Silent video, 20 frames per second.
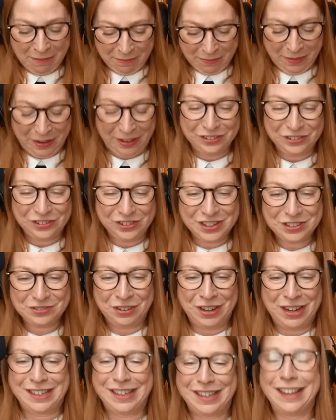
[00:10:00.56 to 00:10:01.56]
I'll
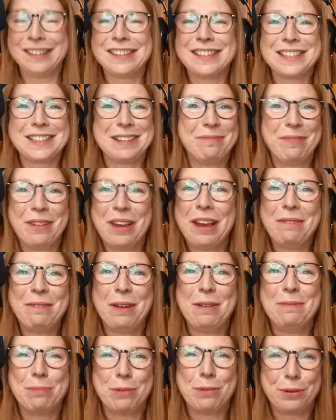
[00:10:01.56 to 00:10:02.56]
just read out some of it. I
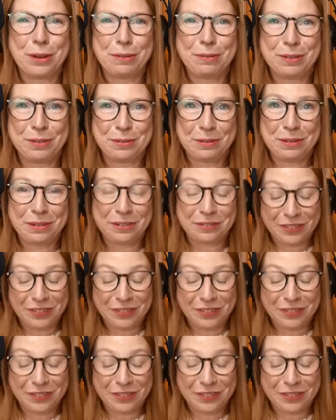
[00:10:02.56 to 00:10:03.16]
won't bore you with all of